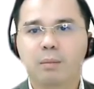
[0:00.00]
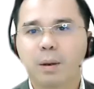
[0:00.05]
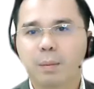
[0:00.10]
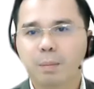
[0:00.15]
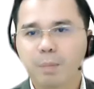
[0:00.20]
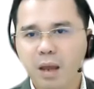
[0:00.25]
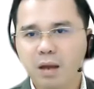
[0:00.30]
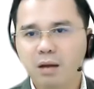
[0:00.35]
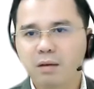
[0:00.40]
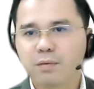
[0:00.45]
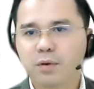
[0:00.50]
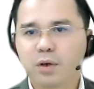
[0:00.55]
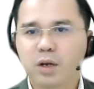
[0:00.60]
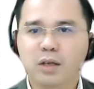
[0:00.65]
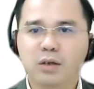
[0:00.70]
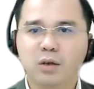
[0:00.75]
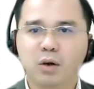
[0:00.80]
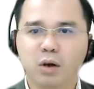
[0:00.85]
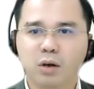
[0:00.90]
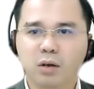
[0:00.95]
prepare for
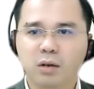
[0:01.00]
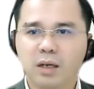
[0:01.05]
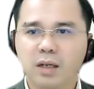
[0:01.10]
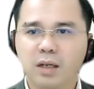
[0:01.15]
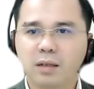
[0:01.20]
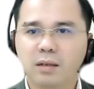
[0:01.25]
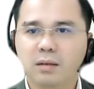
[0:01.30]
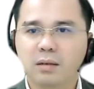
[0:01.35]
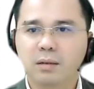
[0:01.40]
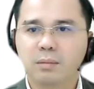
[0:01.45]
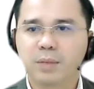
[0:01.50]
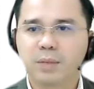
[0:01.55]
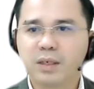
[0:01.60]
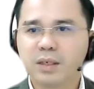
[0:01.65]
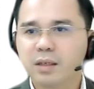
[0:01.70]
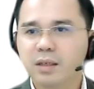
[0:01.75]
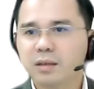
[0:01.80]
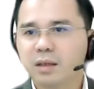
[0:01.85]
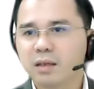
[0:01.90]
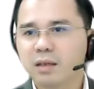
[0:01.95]
an oral
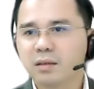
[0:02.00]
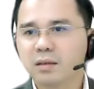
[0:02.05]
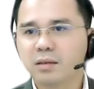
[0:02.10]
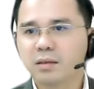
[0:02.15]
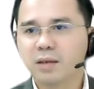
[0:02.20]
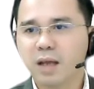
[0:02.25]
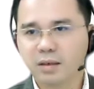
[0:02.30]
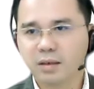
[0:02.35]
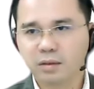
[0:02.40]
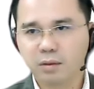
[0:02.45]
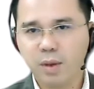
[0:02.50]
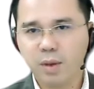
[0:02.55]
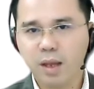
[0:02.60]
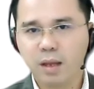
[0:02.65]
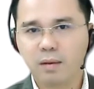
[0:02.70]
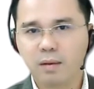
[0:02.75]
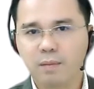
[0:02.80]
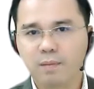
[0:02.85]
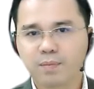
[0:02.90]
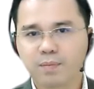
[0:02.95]
presentation next week.